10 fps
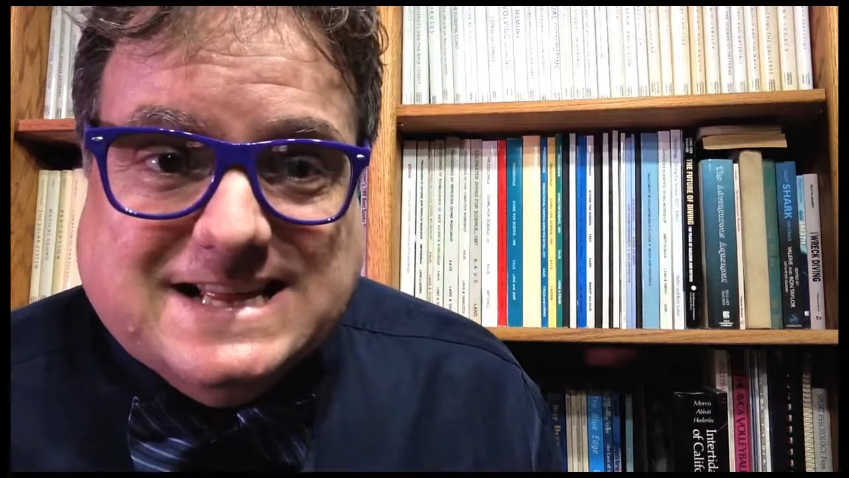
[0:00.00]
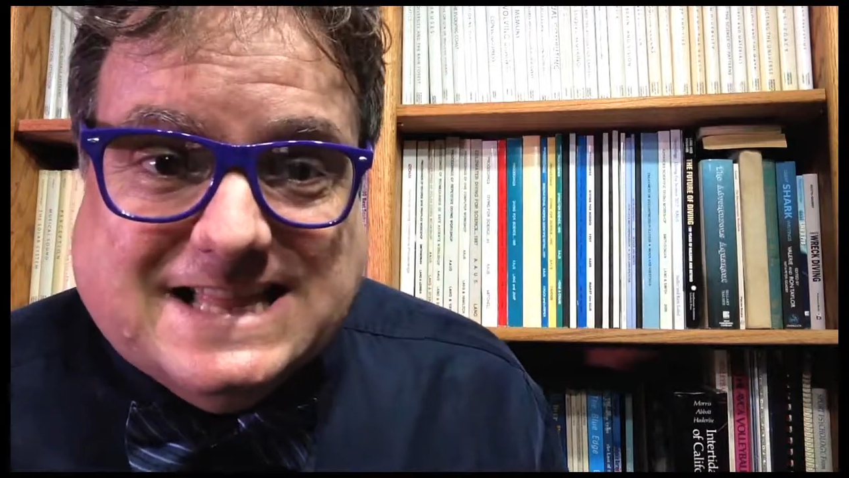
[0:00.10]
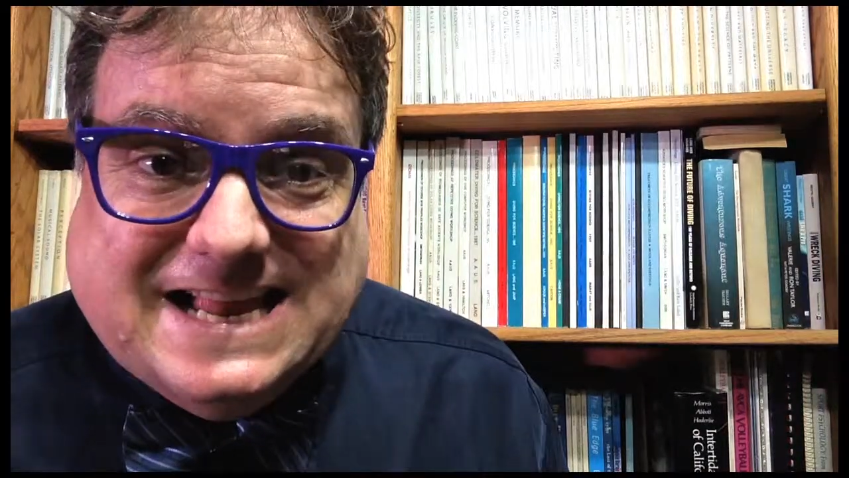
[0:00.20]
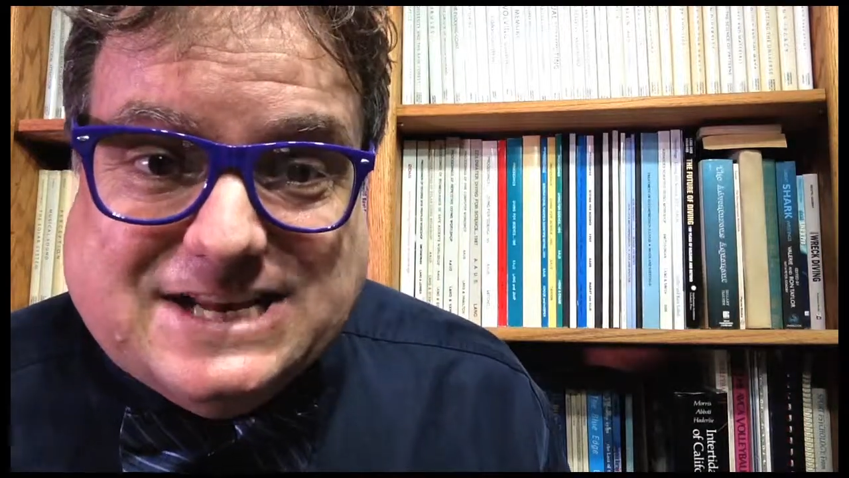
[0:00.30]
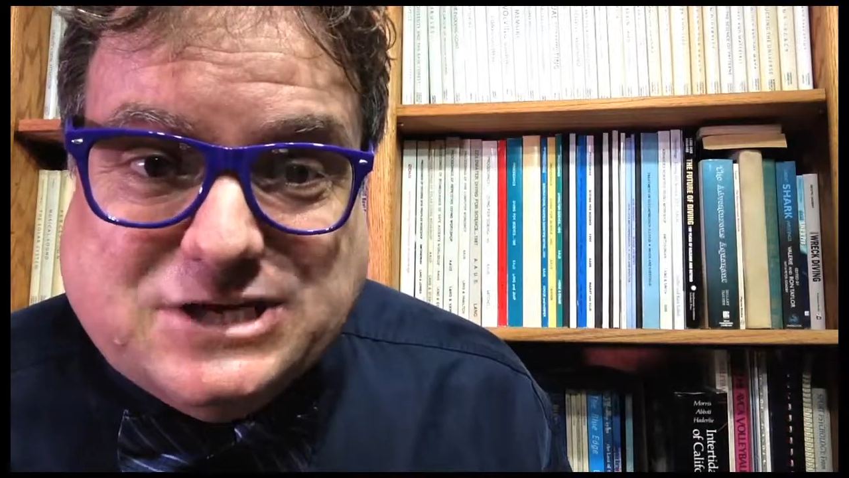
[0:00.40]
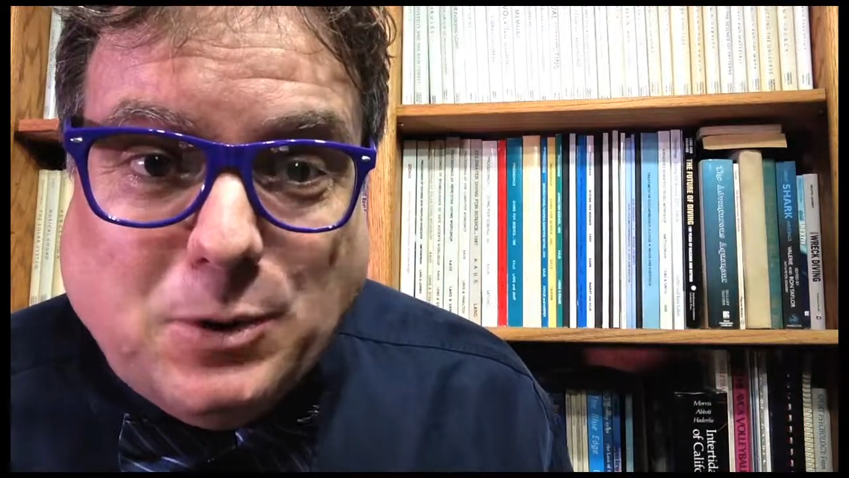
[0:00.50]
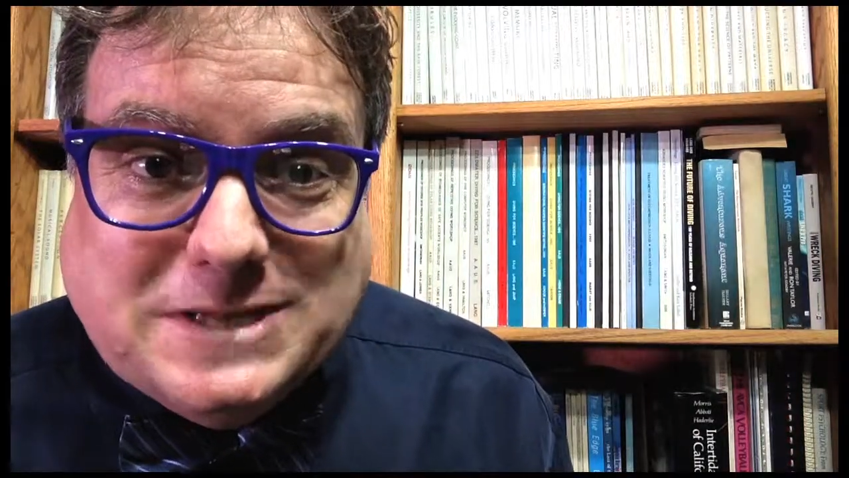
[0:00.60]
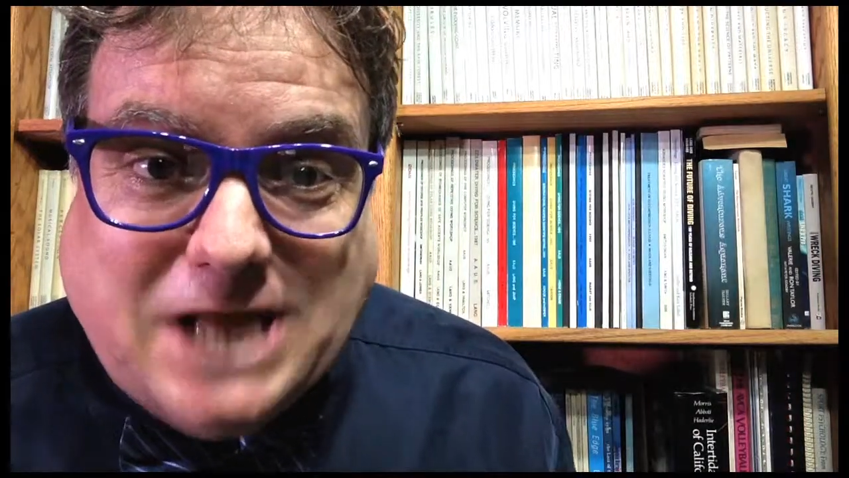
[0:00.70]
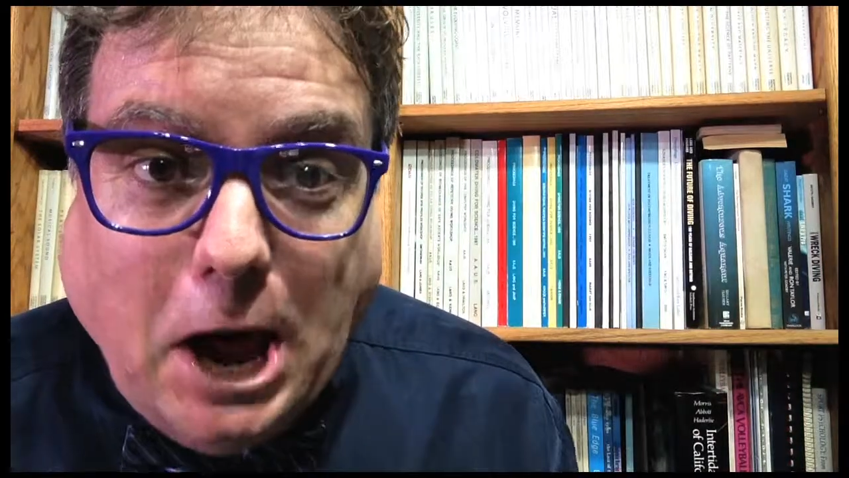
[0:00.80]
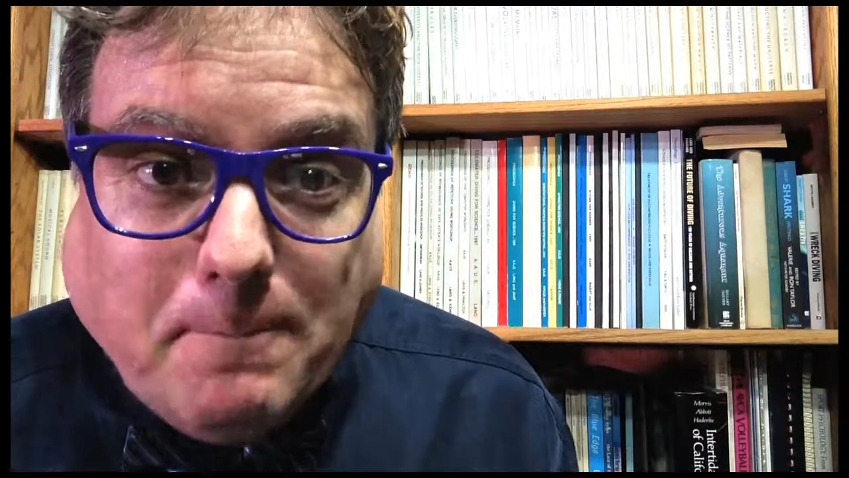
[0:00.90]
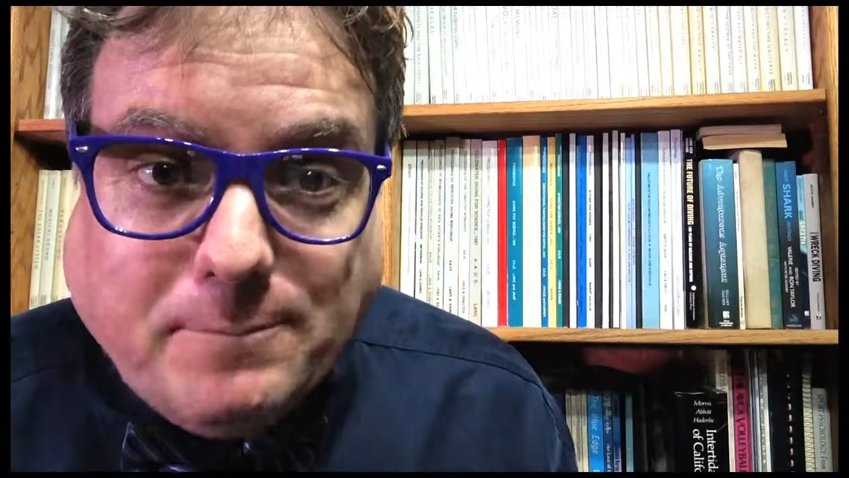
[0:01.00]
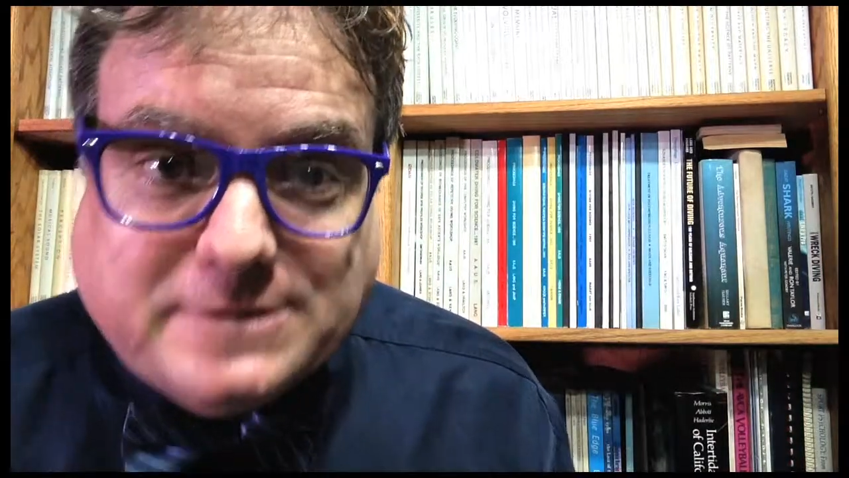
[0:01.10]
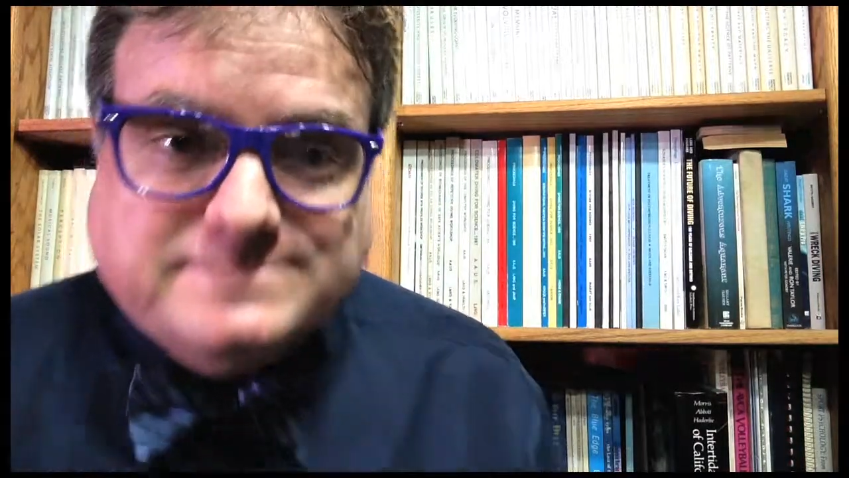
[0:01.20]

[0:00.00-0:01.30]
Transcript: Let us know what's up.